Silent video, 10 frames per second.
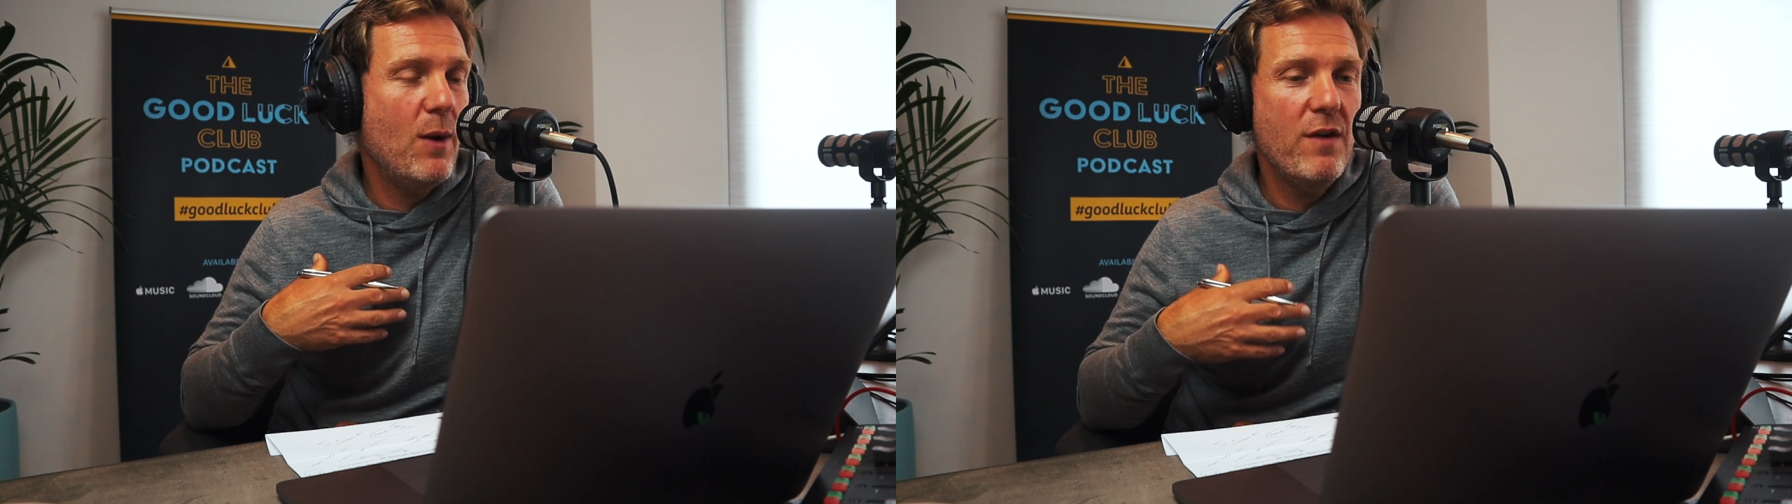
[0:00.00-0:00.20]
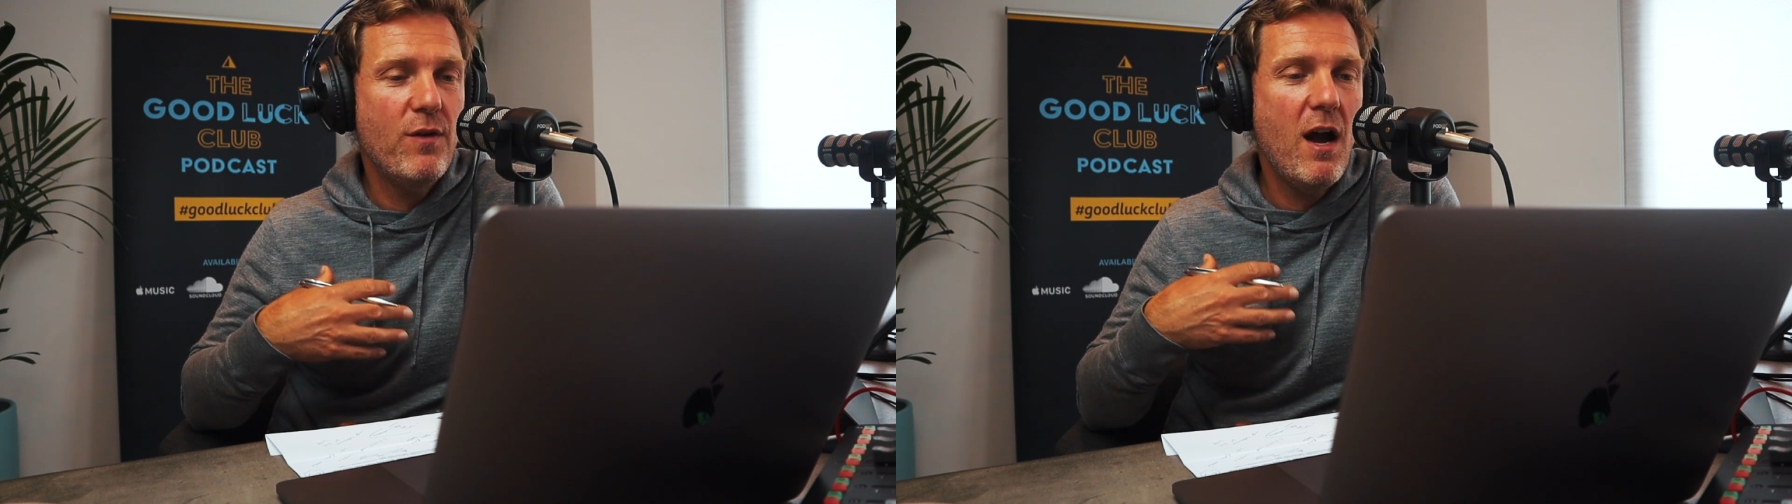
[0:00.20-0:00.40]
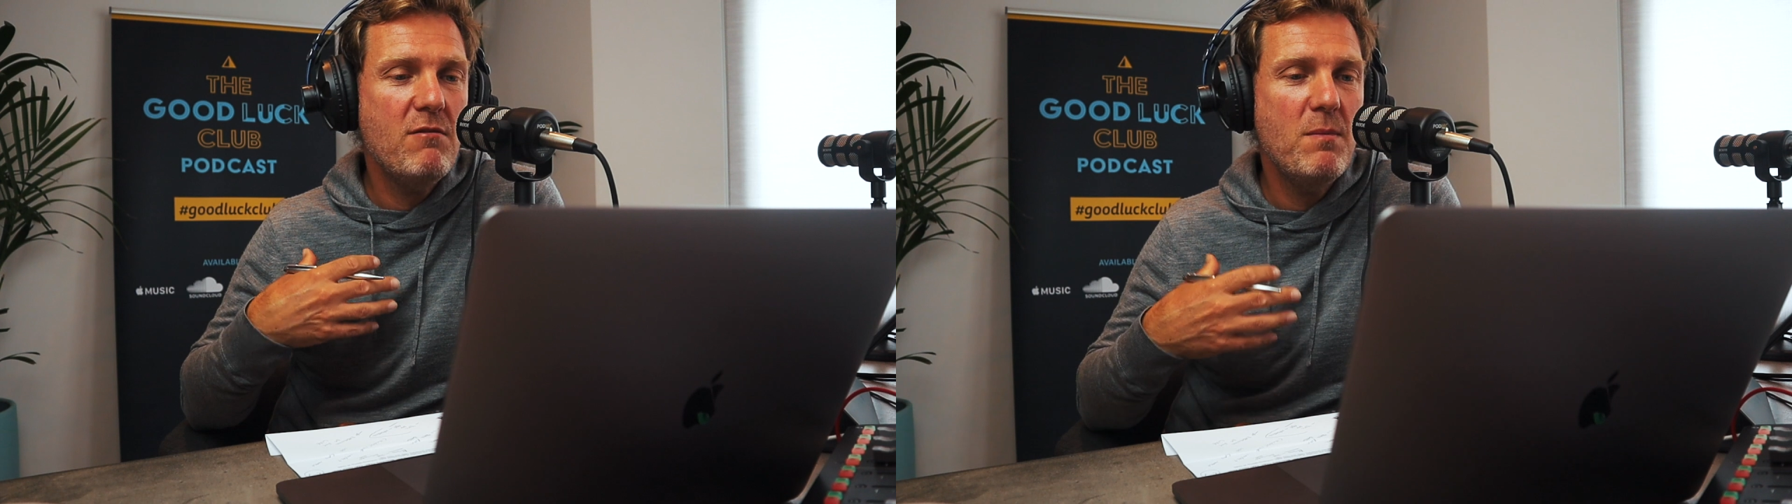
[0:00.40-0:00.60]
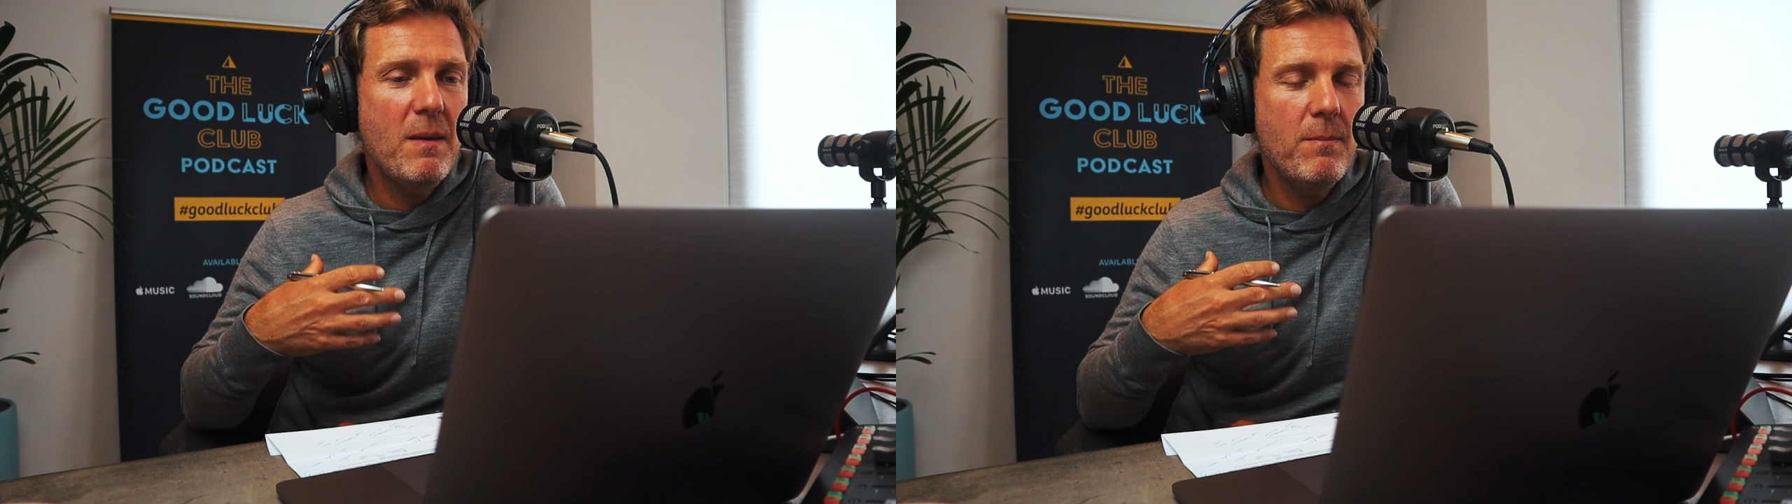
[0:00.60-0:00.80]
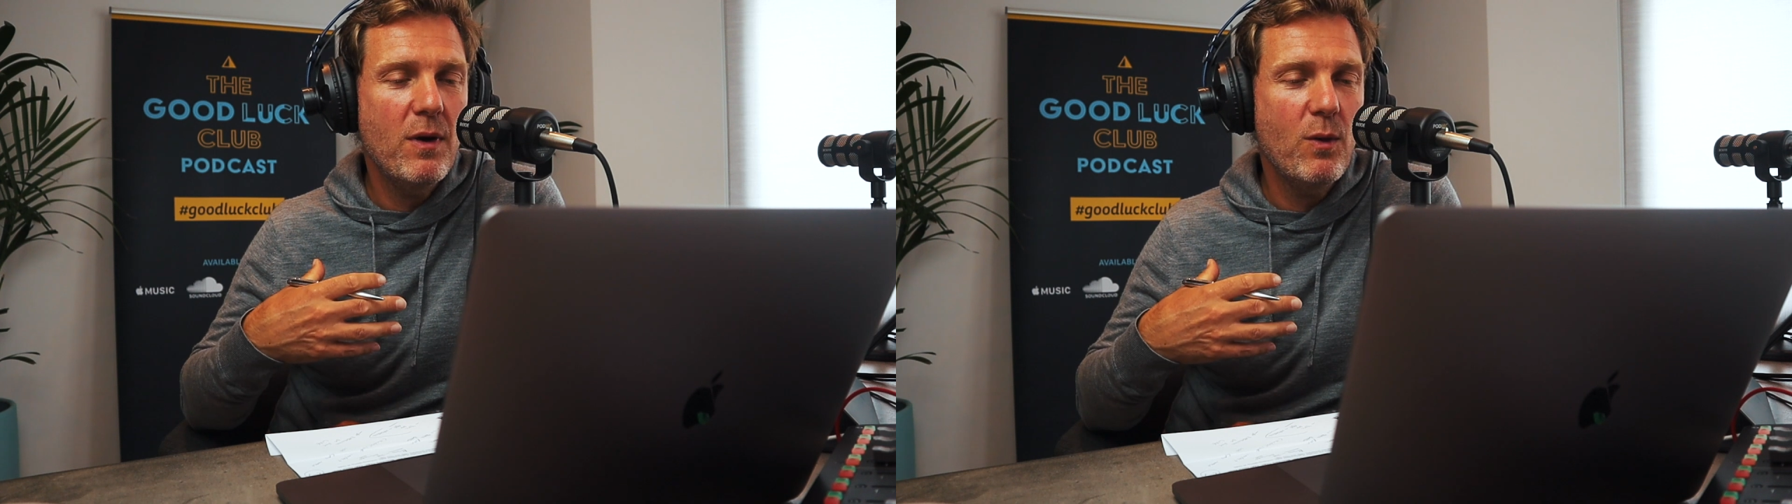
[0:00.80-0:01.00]
However, I
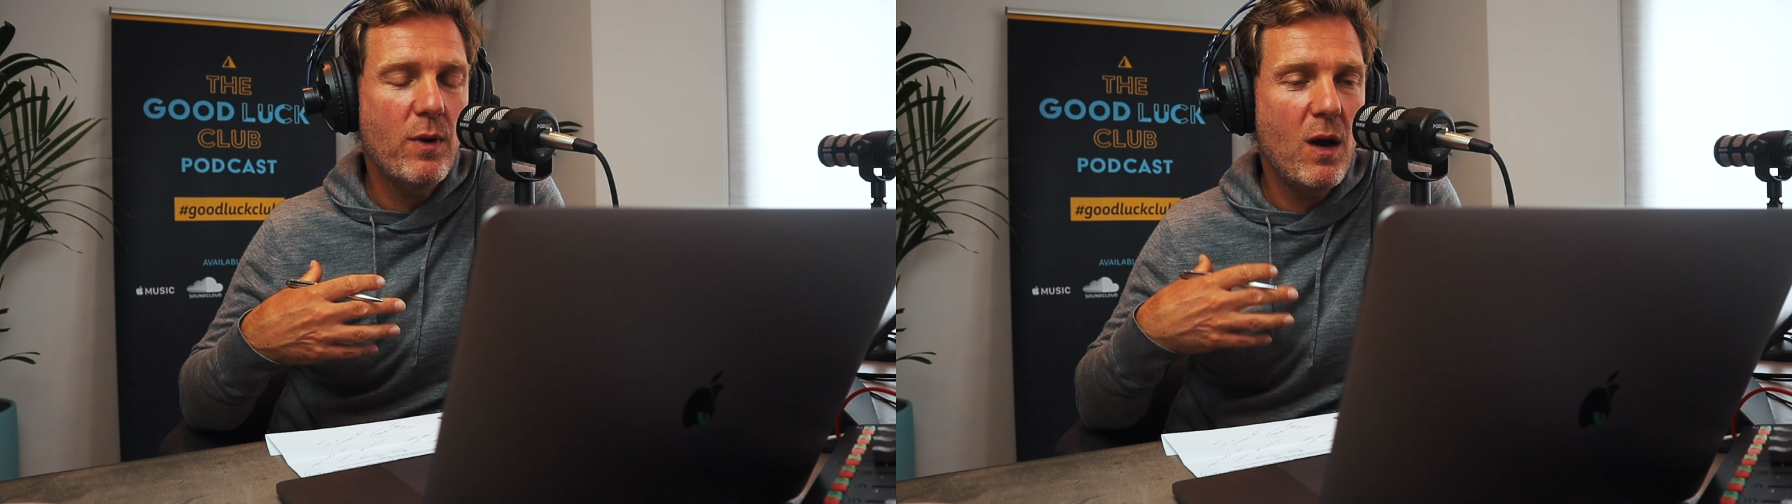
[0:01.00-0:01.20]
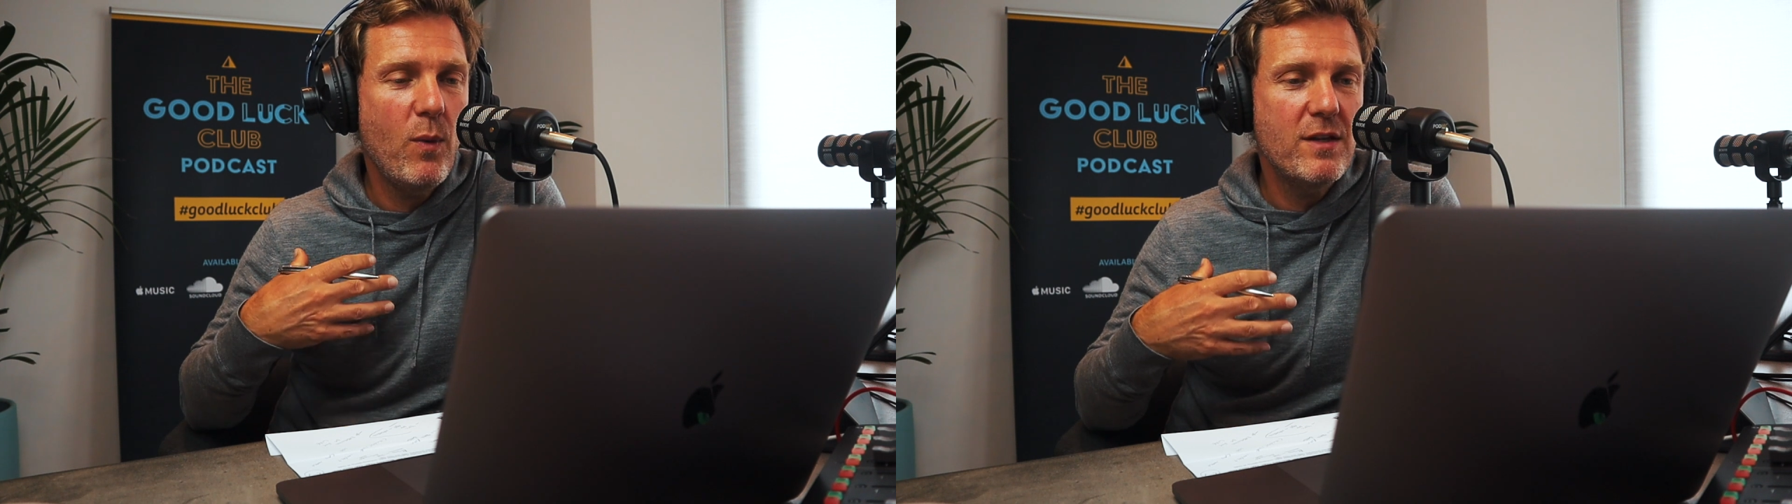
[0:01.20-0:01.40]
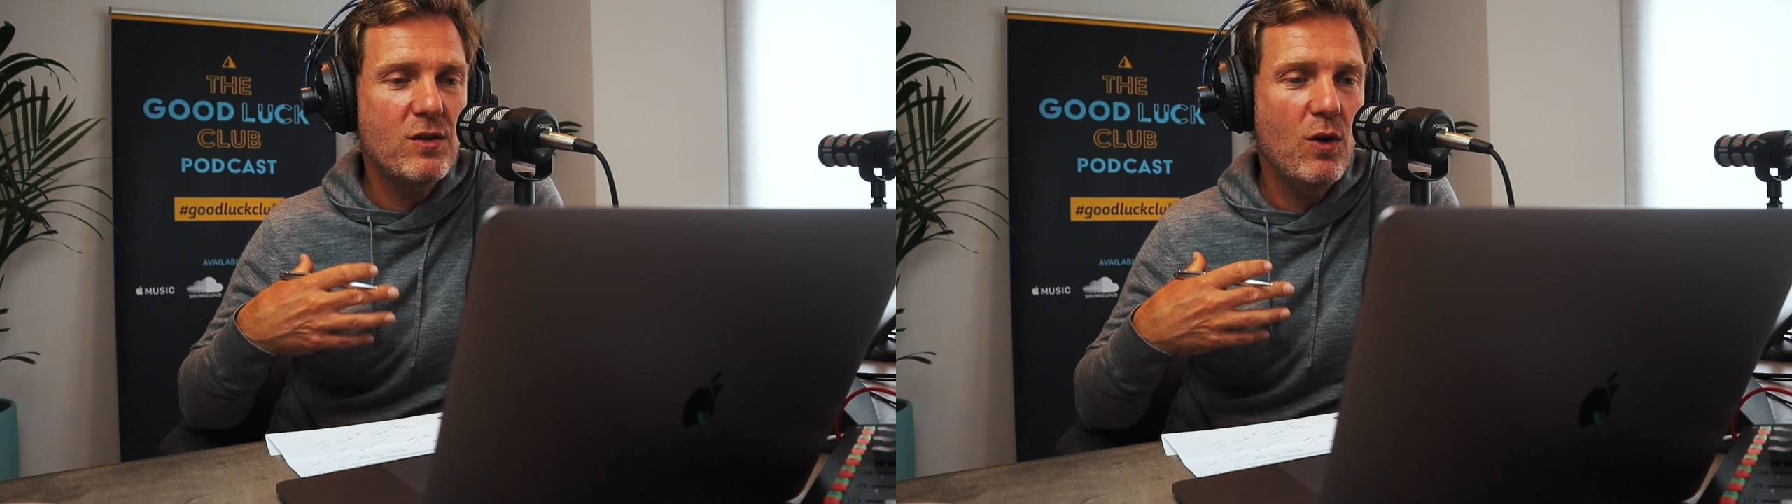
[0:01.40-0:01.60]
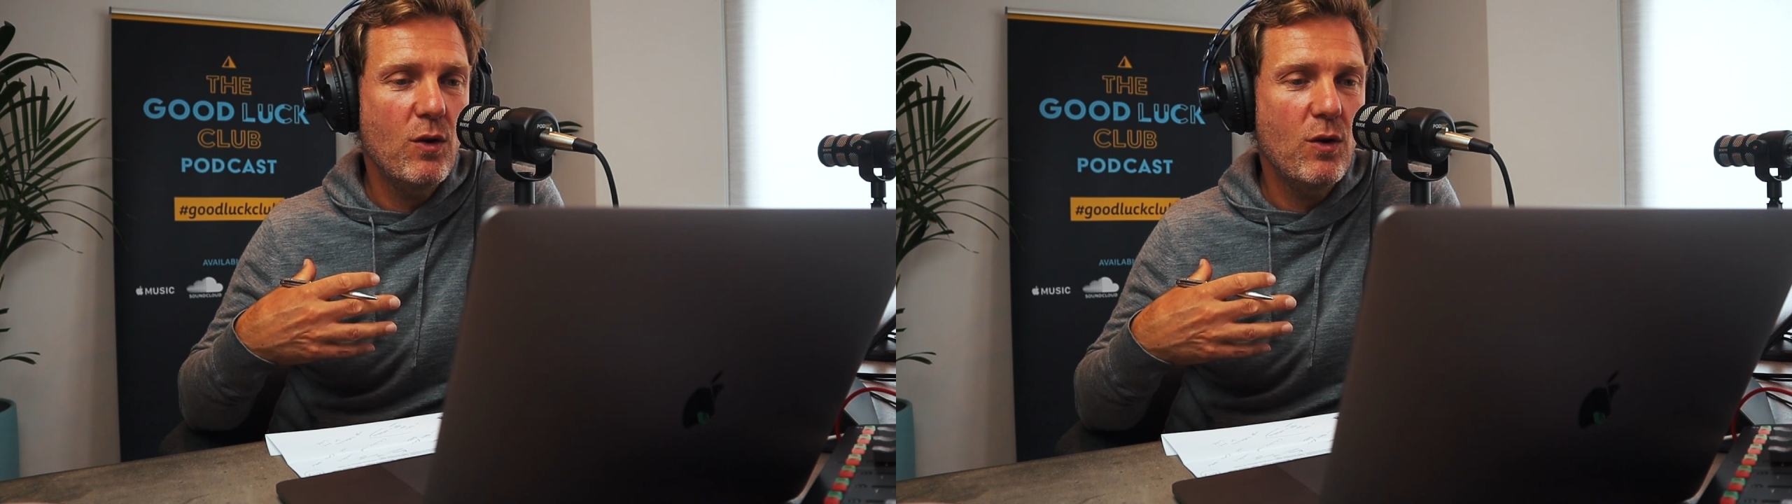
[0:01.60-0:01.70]
remember when I went to